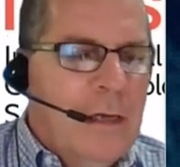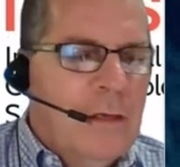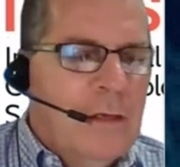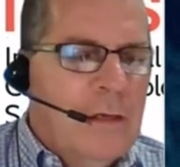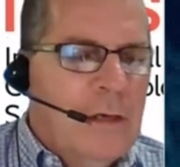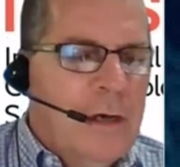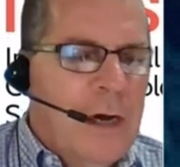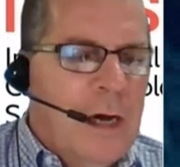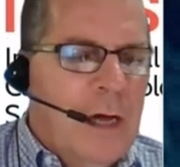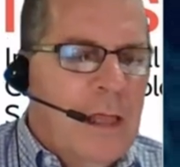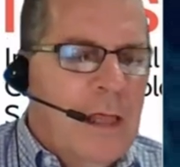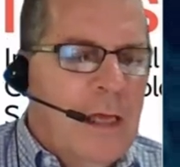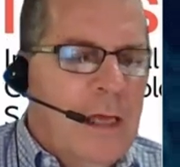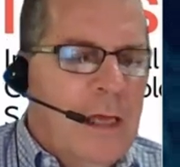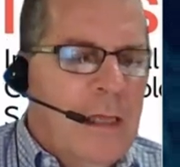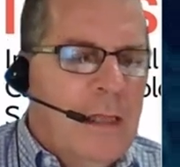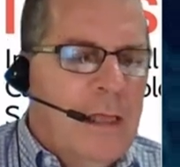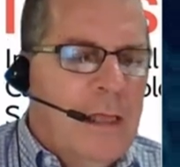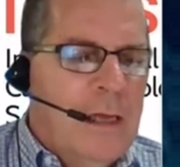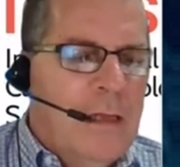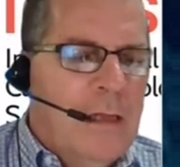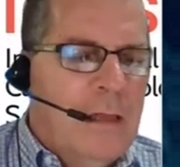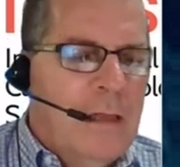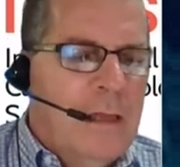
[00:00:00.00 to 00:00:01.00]
so i think
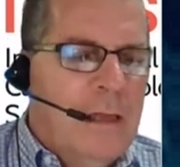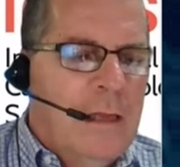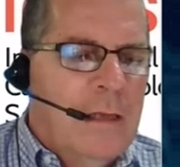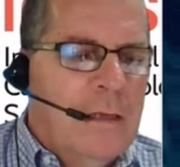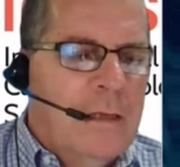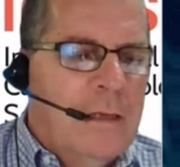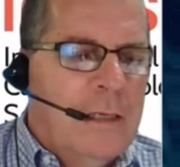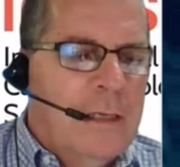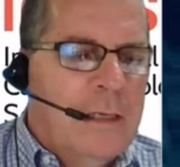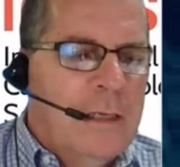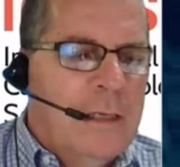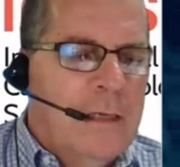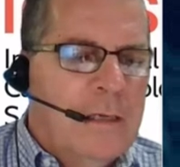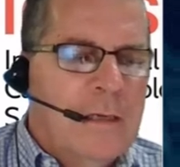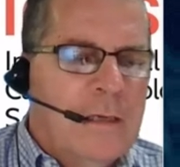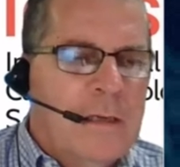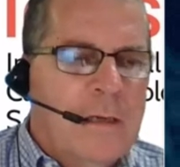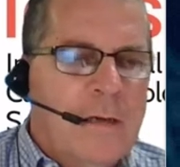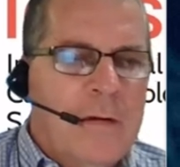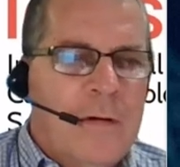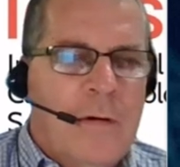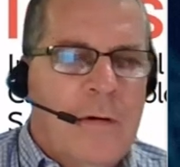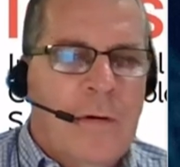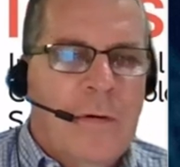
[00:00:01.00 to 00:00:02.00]
that this
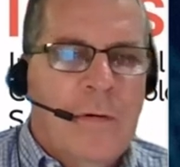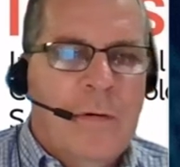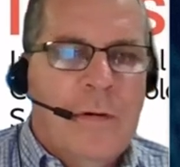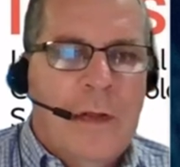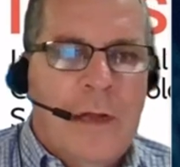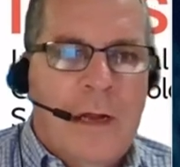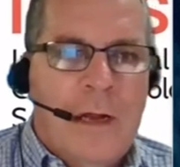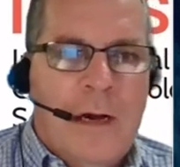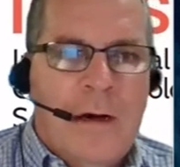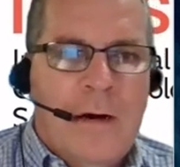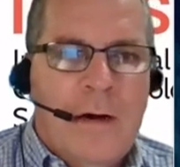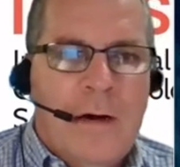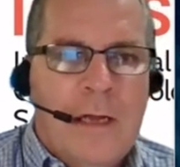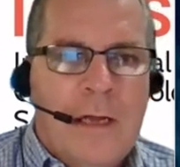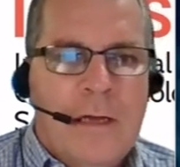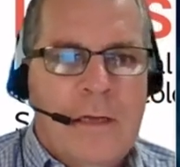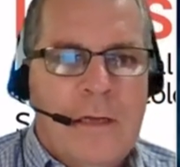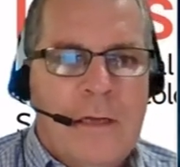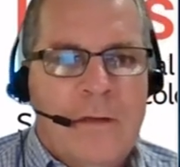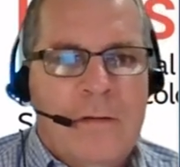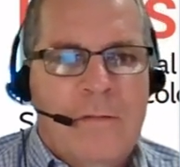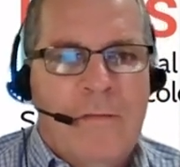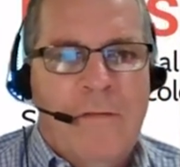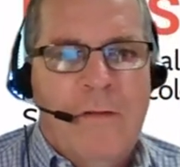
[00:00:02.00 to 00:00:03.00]
this whole area
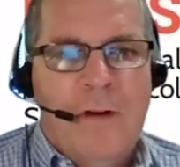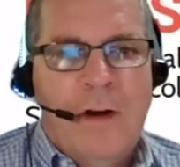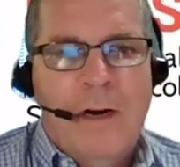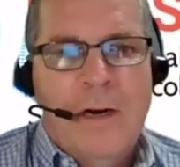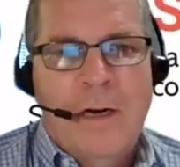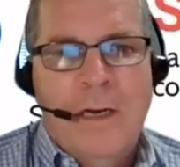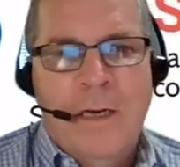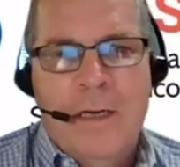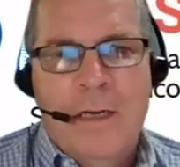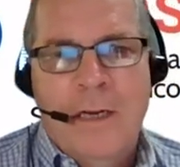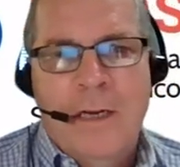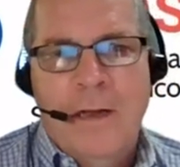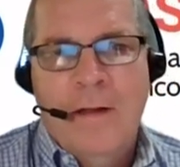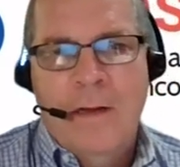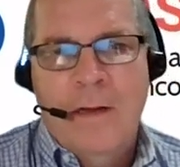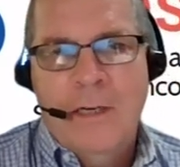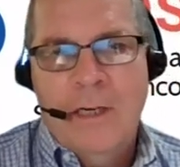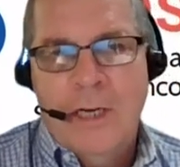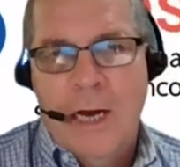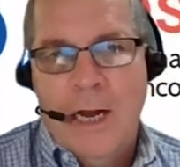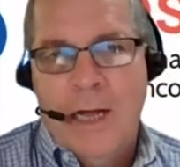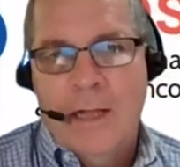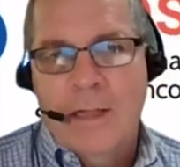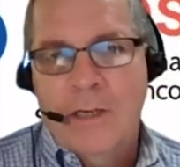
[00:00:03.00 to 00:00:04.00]
is very
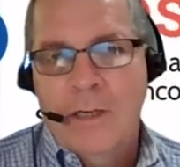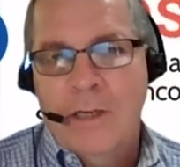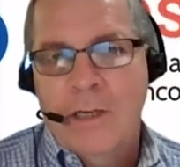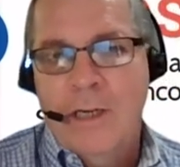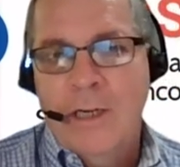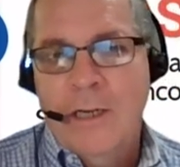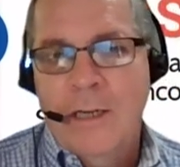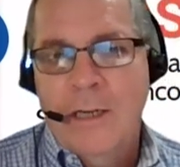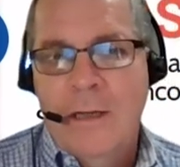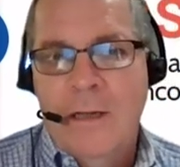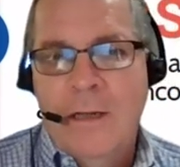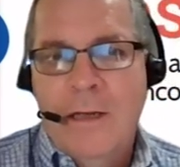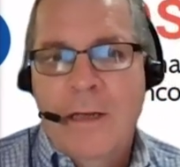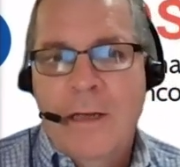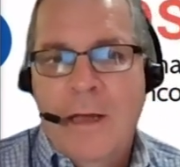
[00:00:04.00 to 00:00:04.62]
challenging